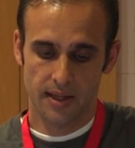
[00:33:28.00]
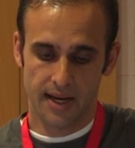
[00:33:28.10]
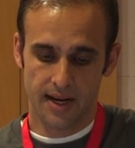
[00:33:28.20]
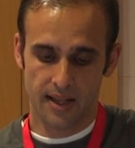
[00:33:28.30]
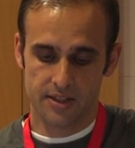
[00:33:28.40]

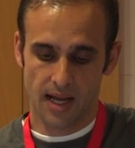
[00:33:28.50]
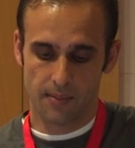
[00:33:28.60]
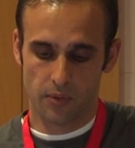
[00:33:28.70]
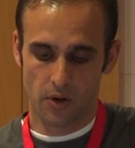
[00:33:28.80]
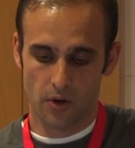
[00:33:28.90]
And let's
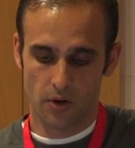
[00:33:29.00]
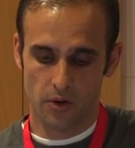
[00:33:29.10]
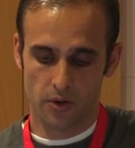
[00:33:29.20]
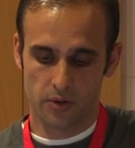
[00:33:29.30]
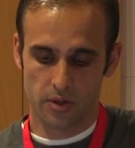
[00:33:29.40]

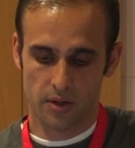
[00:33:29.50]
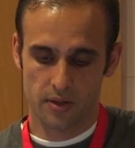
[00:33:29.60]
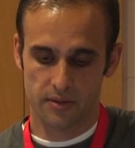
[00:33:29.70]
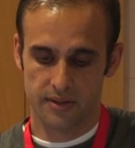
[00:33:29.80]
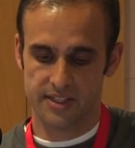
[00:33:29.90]
upload
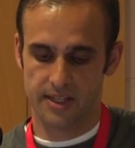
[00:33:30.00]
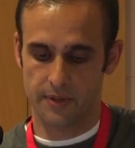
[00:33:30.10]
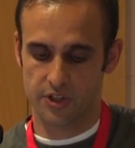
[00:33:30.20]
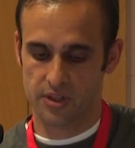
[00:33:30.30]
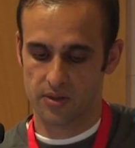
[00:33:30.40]
this
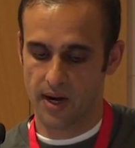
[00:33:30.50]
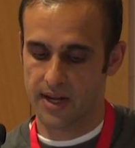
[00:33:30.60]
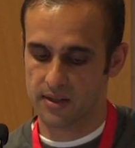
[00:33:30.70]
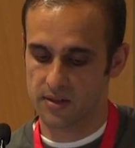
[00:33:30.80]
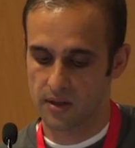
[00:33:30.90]
image,
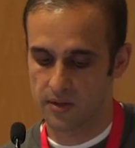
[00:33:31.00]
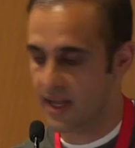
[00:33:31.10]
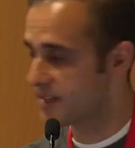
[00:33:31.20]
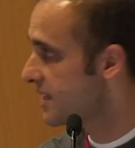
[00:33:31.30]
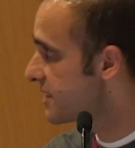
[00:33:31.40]
right? You
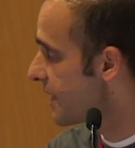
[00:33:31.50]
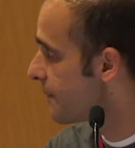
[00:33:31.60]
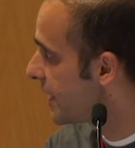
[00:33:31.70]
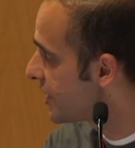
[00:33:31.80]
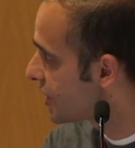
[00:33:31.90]
can see it's a
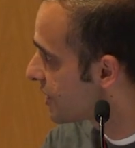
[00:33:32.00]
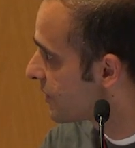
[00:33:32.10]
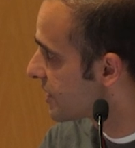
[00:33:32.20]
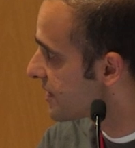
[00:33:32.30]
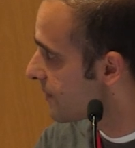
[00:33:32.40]
beach
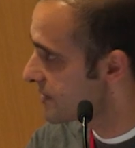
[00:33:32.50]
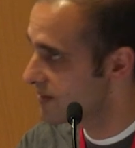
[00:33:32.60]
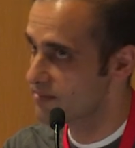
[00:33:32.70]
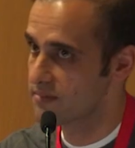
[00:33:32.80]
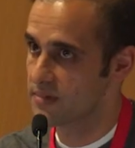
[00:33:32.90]
with some
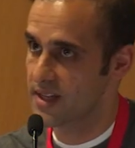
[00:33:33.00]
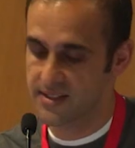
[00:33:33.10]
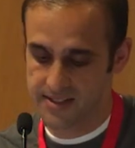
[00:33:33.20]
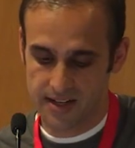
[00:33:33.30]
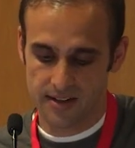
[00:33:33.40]

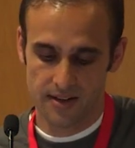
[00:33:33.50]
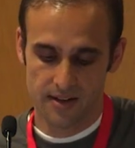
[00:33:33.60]
sunset.